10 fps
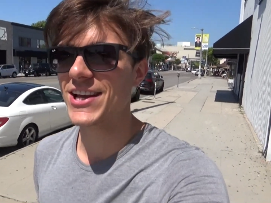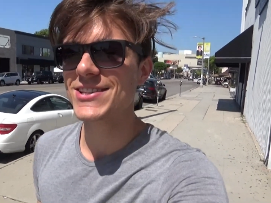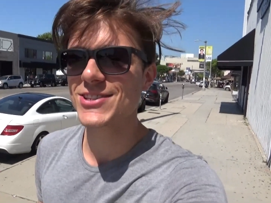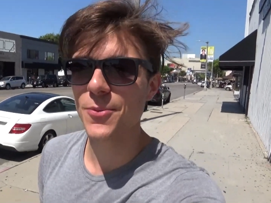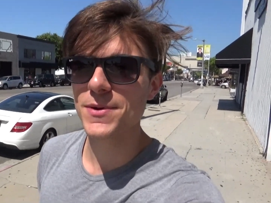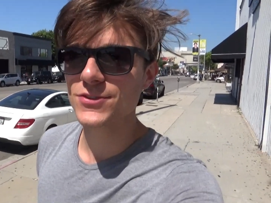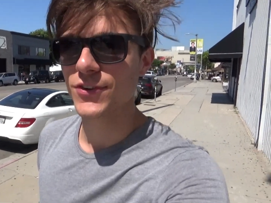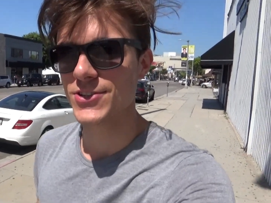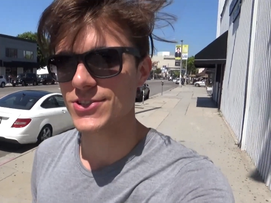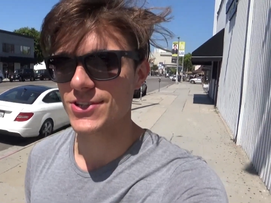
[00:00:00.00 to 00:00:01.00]
it's so much
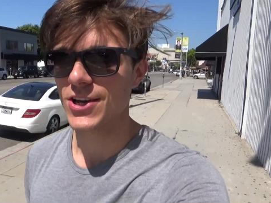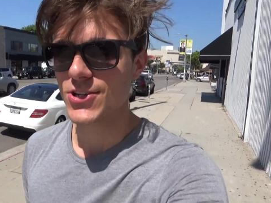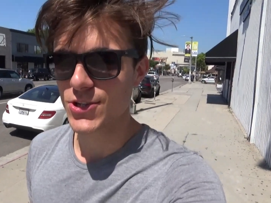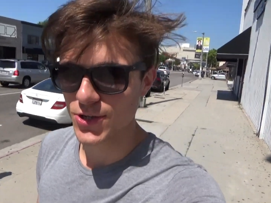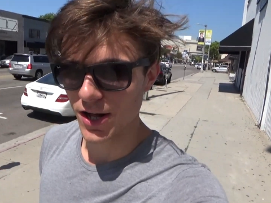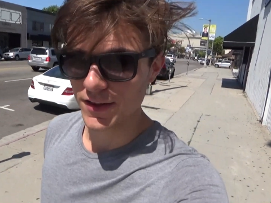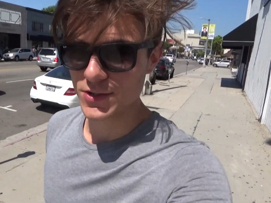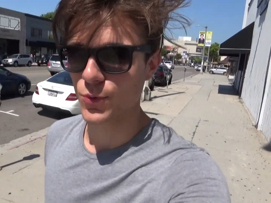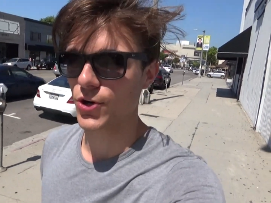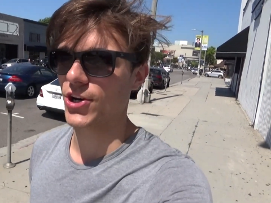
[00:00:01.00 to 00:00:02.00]
fun to do all
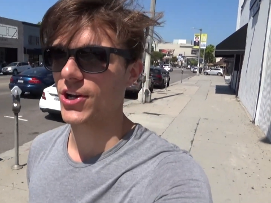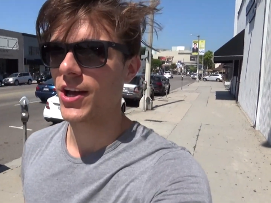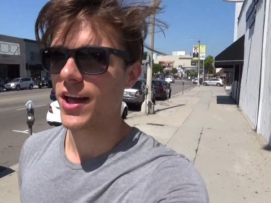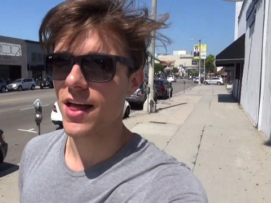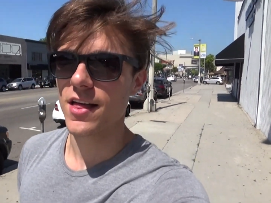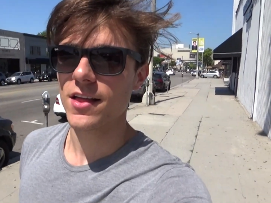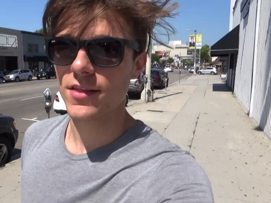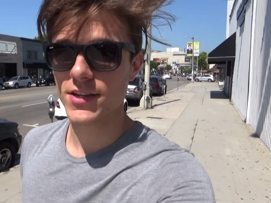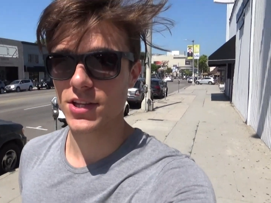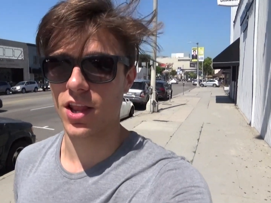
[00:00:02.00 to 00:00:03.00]
this work.
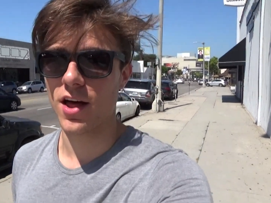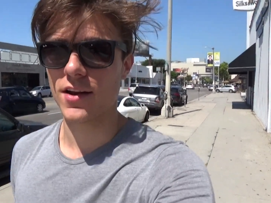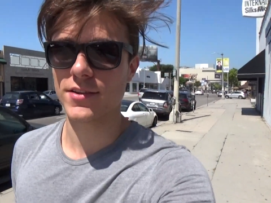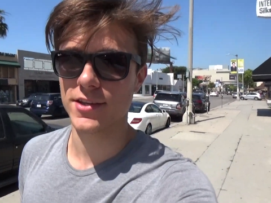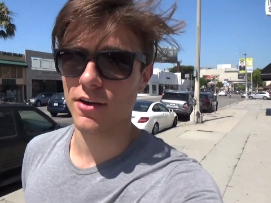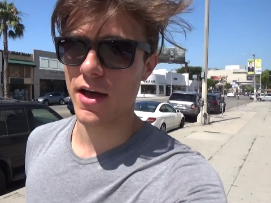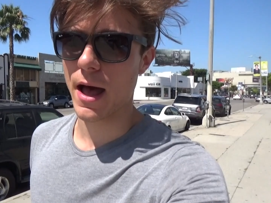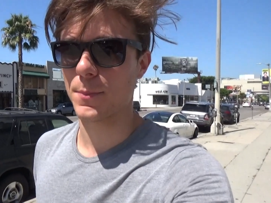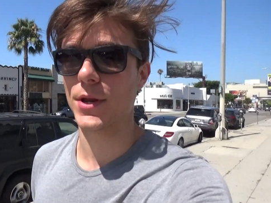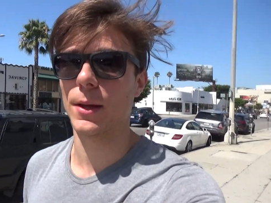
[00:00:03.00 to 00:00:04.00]
There's a lot of stuff
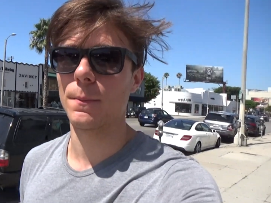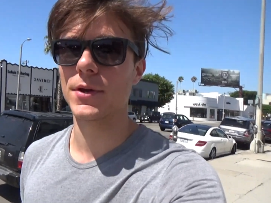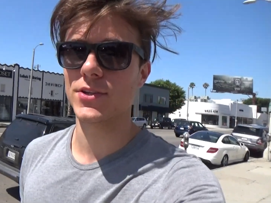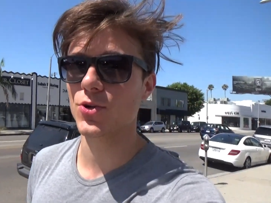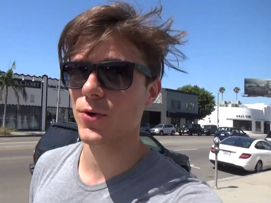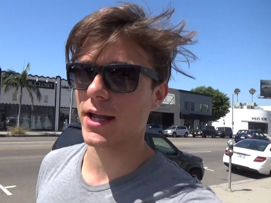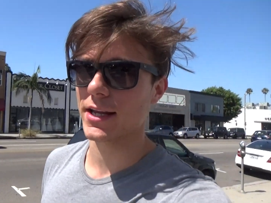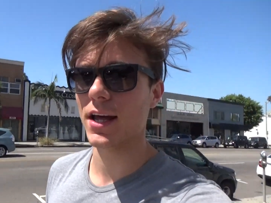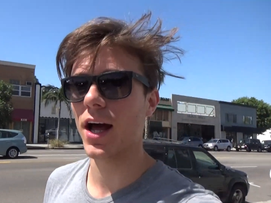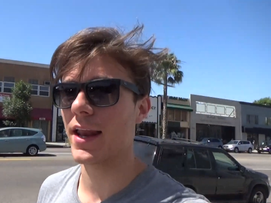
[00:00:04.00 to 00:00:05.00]
happening, but it's great,
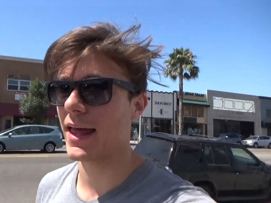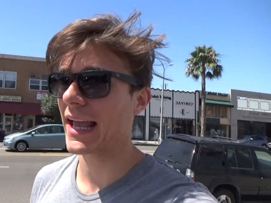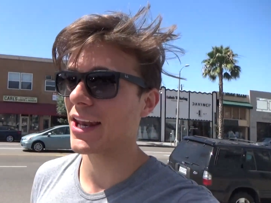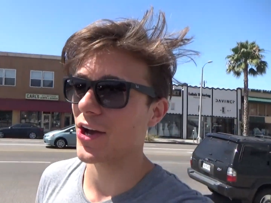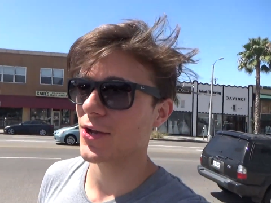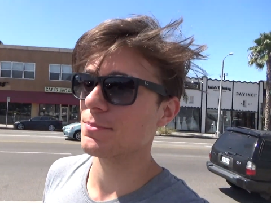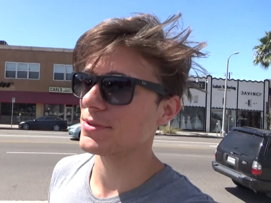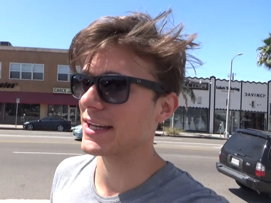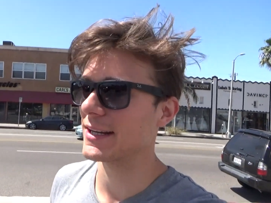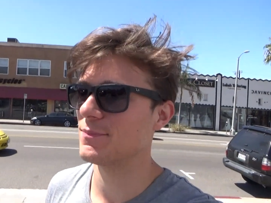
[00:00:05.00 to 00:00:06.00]
and I cannot
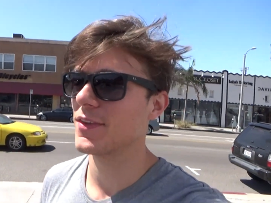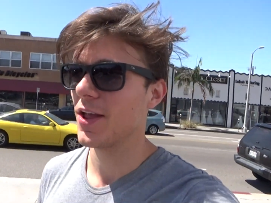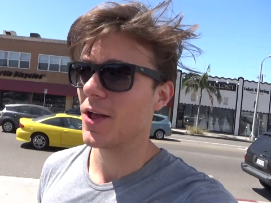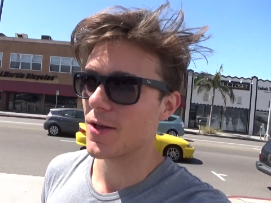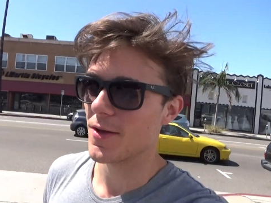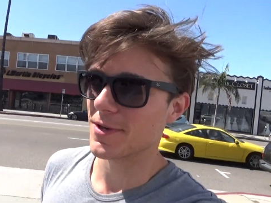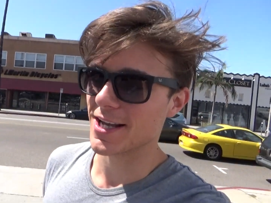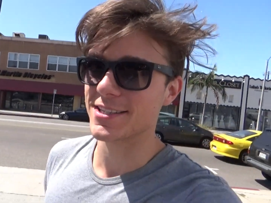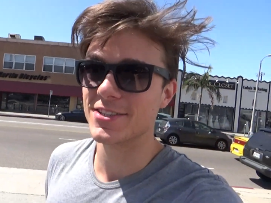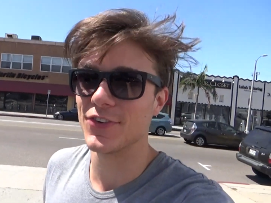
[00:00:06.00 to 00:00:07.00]
complain
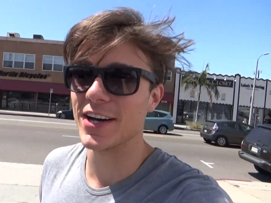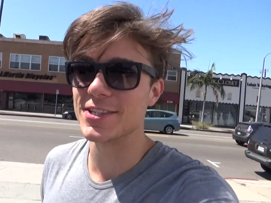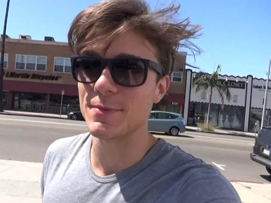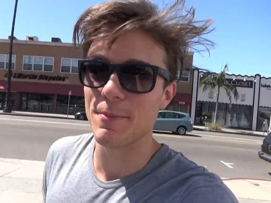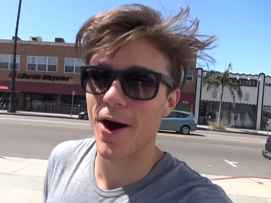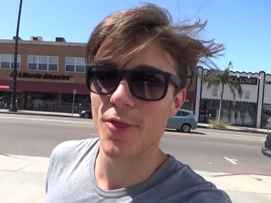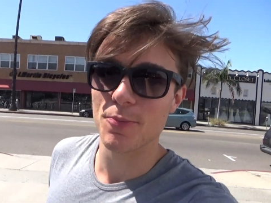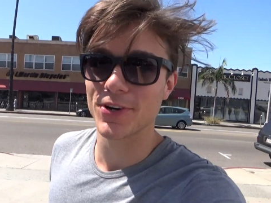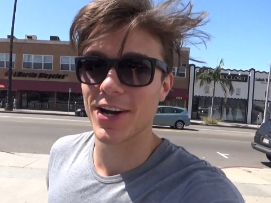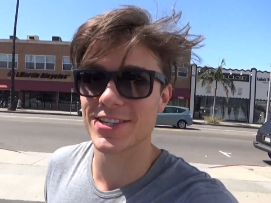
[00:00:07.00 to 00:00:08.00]
because it's fun to be part of
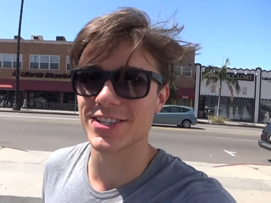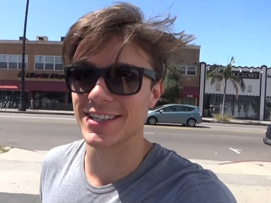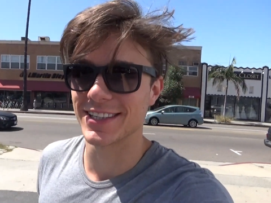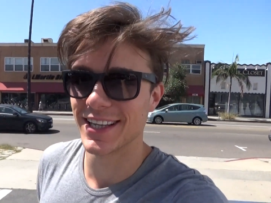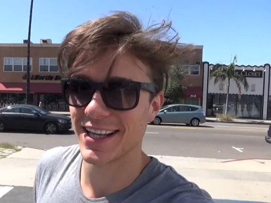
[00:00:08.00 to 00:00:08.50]
the production